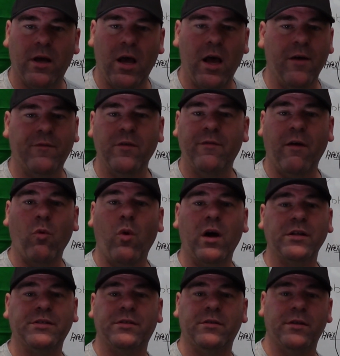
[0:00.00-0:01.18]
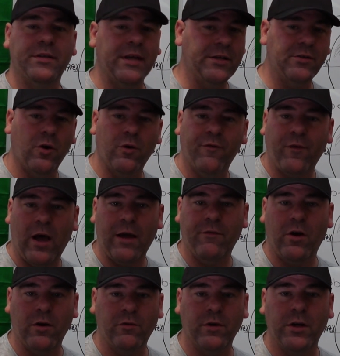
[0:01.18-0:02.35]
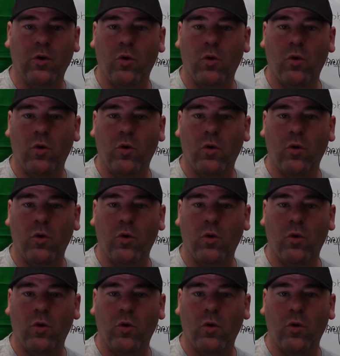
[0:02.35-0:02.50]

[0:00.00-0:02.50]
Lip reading: if you've ever watched the Daytona 500